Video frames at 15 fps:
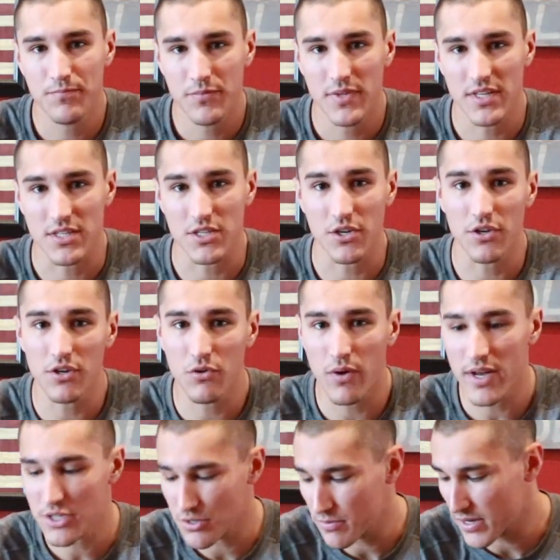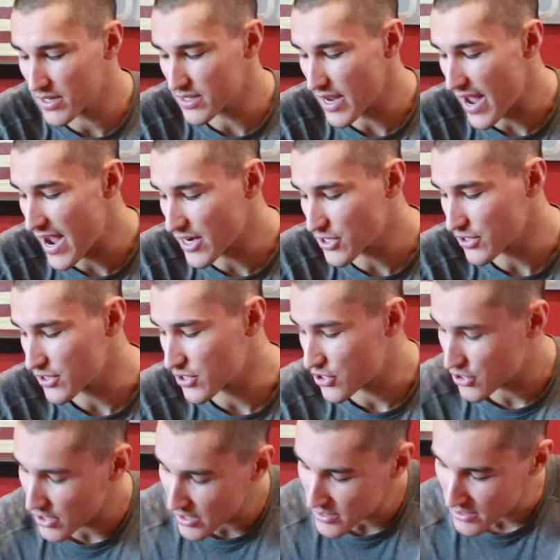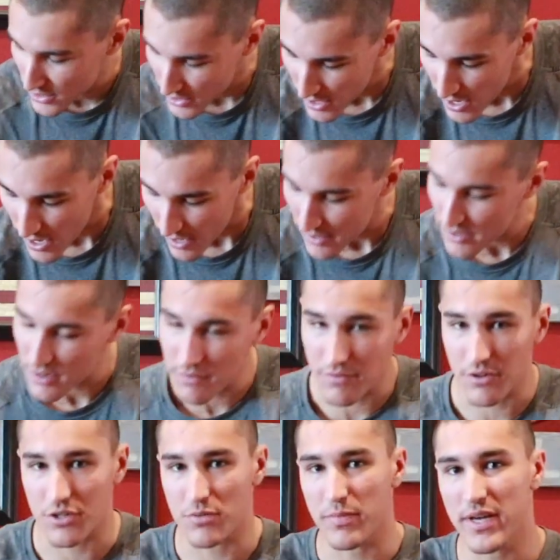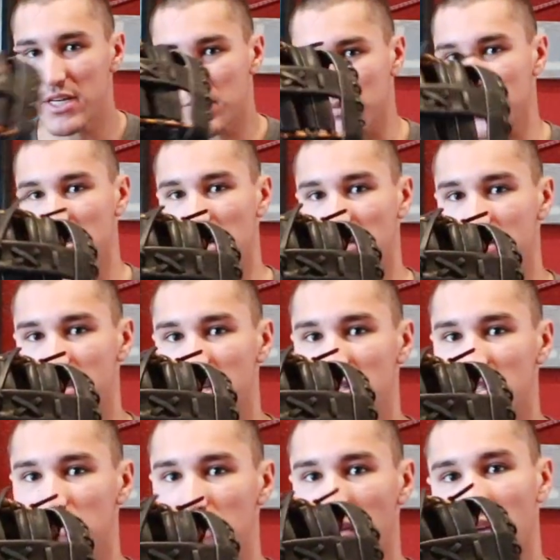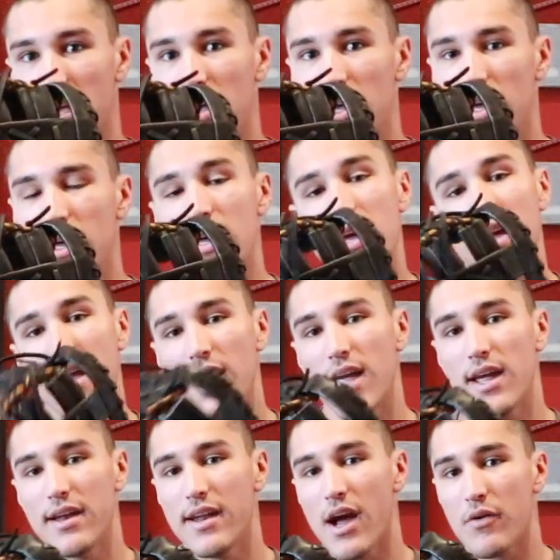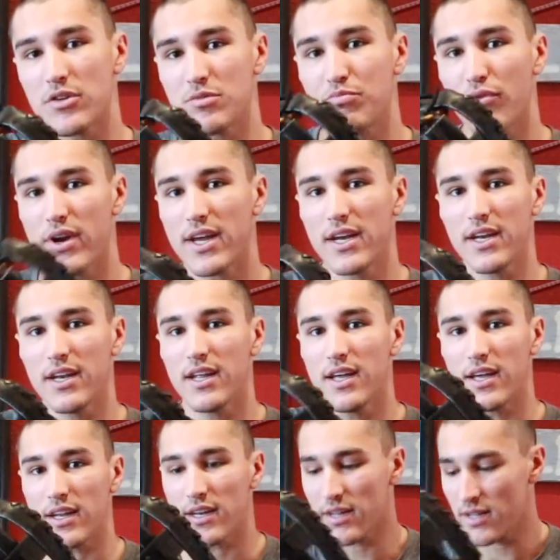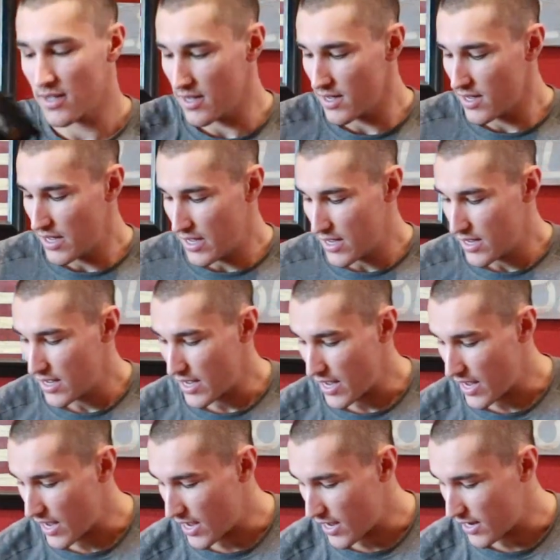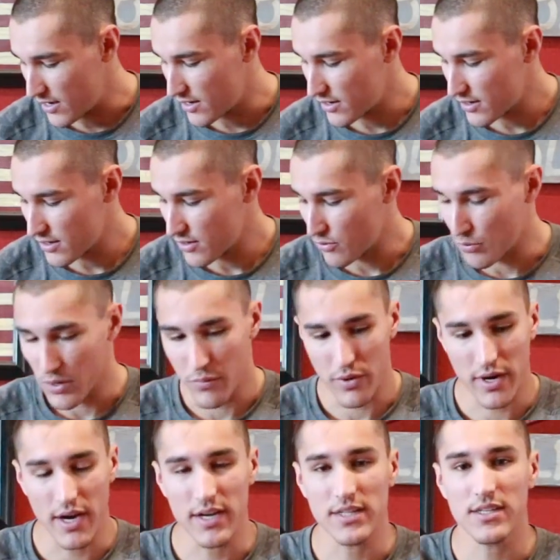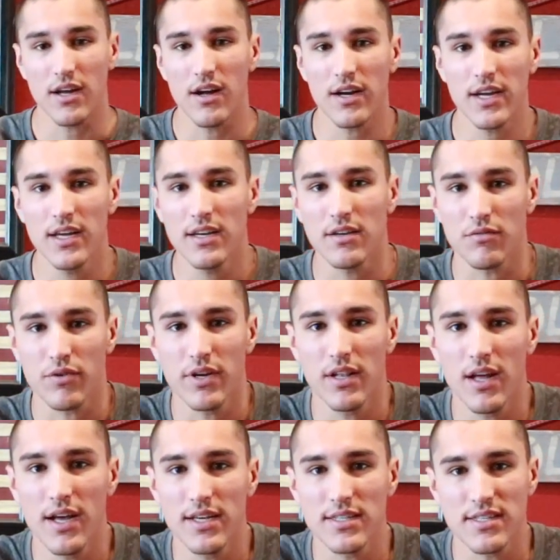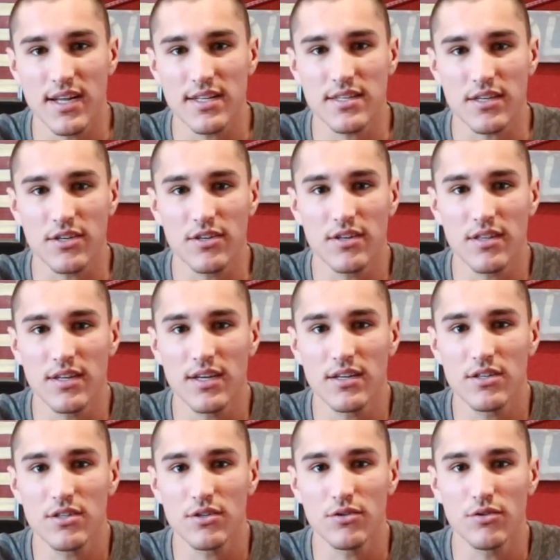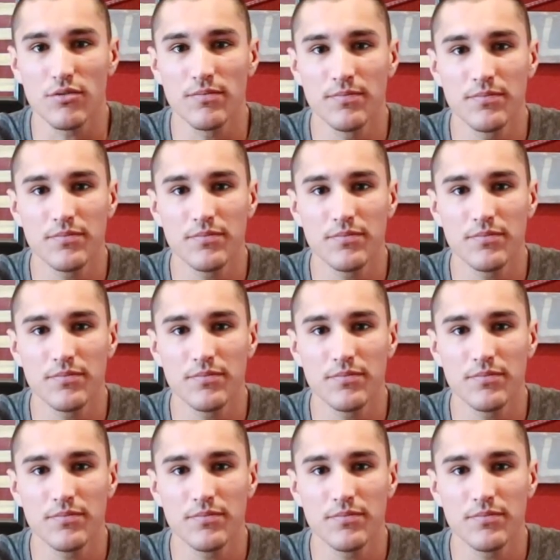this is a good question because I actually just got a first baseman's glove sent to me, and I was breaking it in and we were kind of talking and realized that's a good thing to